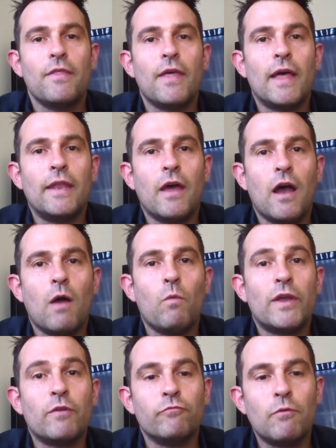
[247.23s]
then
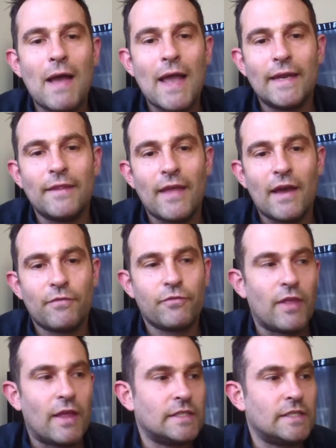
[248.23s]
we can remain in that
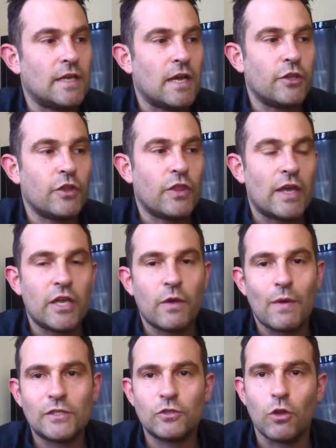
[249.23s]
for that
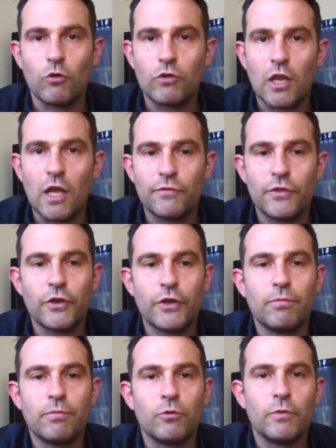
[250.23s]
US dollar alert for the
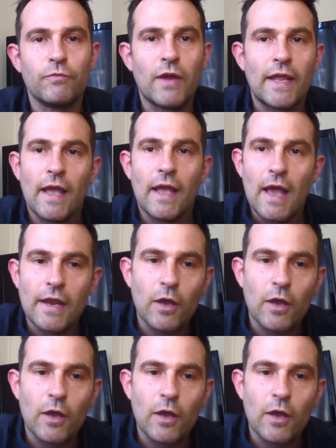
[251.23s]
unemployment rate